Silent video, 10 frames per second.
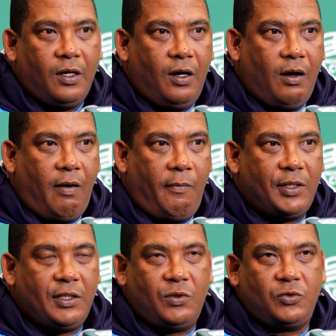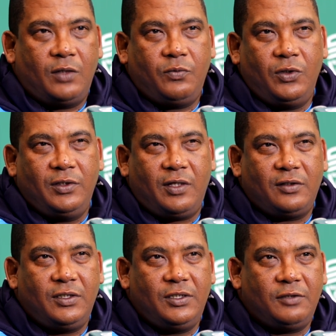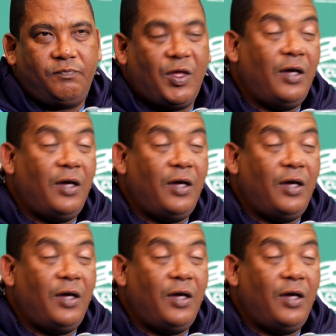But that was one ball in transition,